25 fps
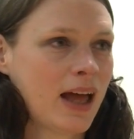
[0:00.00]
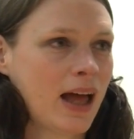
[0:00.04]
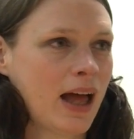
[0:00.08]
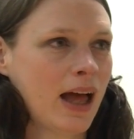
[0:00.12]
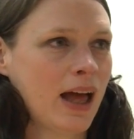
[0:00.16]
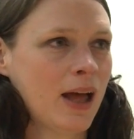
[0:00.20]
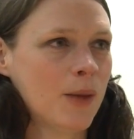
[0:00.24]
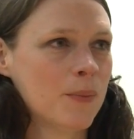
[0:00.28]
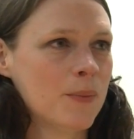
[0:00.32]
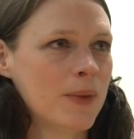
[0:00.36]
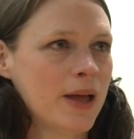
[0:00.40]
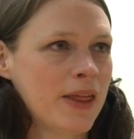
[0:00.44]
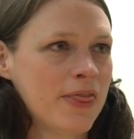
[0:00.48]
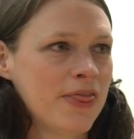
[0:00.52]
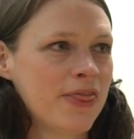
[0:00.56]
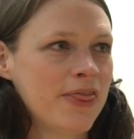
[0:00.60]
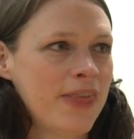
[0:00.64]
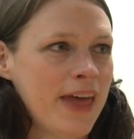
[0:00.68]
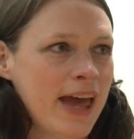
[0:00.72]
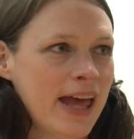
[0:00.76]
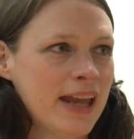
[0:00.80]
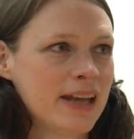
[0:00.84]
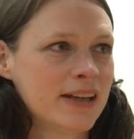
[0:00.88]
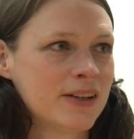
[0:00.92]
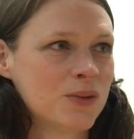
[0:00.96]
And
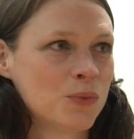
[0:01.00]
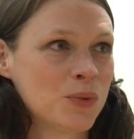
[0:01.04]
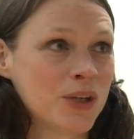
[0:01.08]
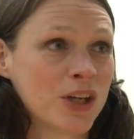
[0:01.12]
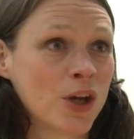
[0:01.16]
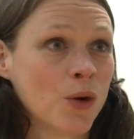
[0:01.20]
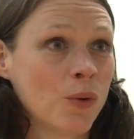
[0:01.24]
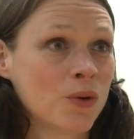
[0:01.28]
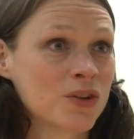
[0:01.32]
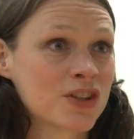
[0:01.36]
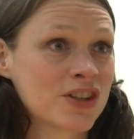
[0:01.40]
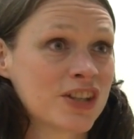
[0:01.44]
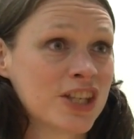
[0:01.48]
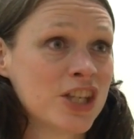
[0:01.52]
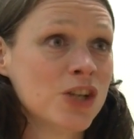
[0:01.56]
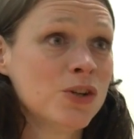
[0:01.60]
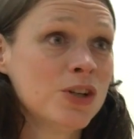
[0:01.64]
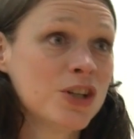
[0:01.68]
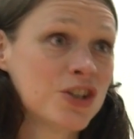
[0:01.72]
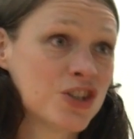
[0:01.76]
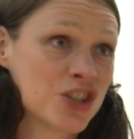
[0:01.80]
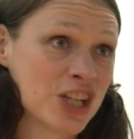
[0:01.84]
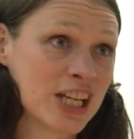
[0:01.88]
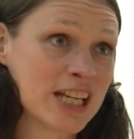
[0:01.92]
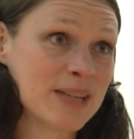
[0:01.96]
then we go on to the
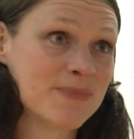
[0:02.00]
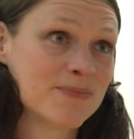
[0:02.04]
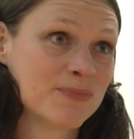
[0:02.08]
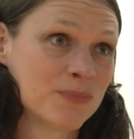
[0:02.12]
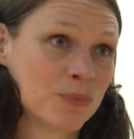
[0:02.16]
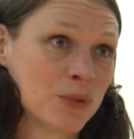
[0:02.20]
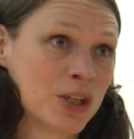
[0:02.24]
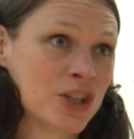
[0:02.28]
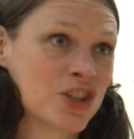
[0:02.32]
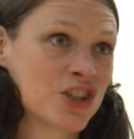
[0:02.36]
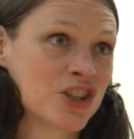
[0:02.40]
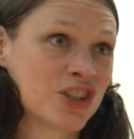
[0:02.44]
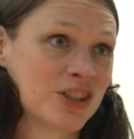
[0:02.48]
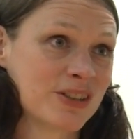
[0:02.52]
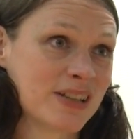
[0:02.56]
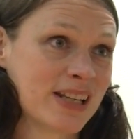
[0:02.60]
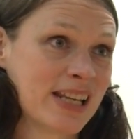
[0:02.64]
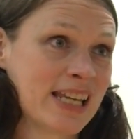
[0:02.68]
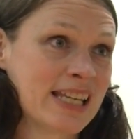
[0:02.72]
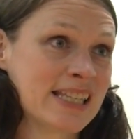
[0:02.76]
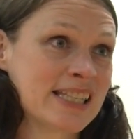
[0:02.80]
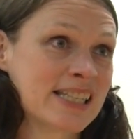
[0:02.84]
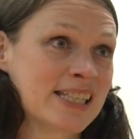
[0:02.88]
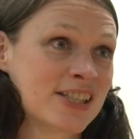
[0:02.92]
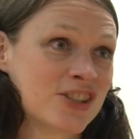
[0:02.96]
eulogy, which
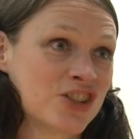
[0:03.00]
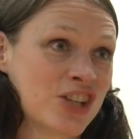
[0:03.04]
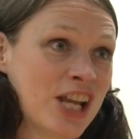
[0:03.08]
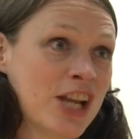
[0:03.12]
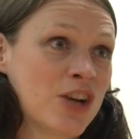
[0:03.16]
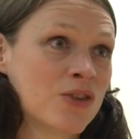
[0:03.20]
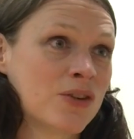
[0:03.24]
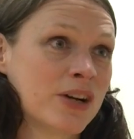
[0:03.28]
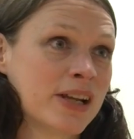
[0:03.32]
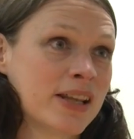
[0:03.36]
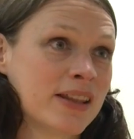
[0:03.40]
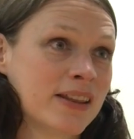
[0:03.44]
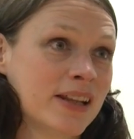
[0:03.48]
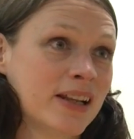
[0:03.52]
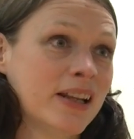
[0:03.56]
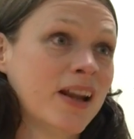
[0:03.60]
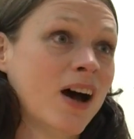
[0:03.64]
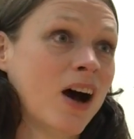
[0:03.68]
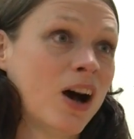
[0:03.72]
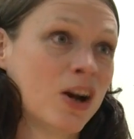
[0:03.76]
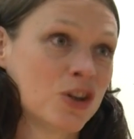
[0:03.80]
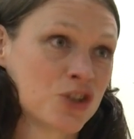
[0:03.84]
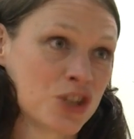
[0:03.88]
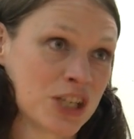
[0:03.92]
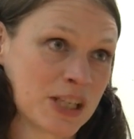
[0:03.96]
is generally the
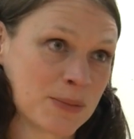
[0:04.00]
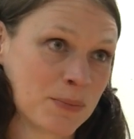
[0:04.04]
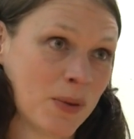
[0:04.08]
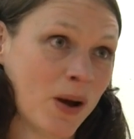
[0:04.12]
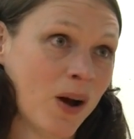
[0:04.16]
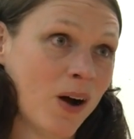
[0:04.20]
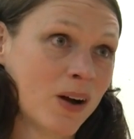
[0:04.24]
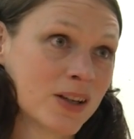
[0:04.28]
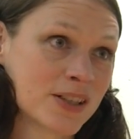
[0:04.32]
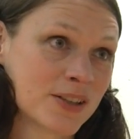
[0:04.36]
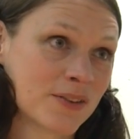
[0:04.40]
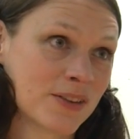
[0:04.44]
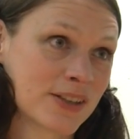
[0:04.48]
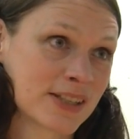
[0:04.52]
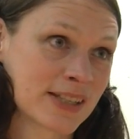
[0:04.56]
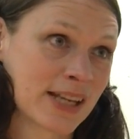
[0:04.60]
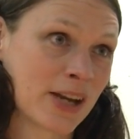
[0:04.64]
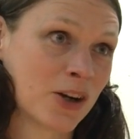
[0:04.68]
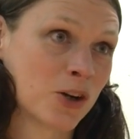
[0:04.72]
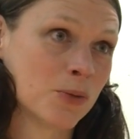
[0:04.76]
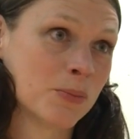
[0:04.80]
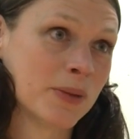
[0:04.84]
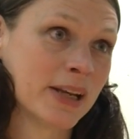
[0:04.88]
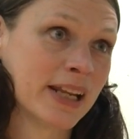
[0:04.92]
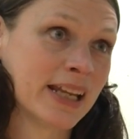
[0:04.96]
largest part of the
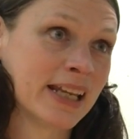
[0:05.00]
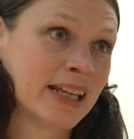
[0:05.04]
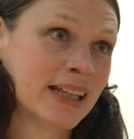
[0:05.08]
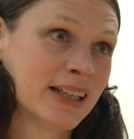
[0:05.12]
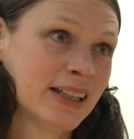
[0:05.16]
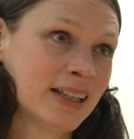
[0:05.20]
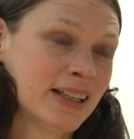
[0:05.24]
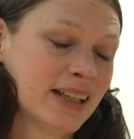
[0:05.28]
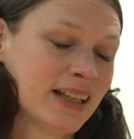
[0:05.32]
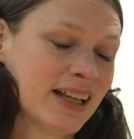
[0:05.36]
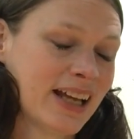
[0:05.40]
ceremony,